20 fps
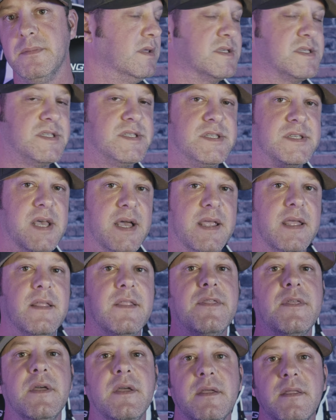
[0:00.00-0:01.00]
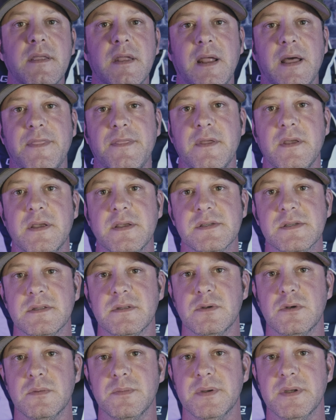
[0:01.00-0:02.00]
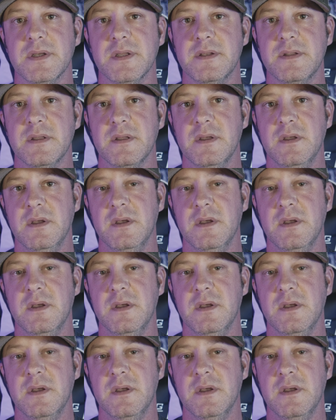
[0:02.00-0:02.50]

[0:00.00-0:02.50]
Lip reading: The second thing that I think is a little bit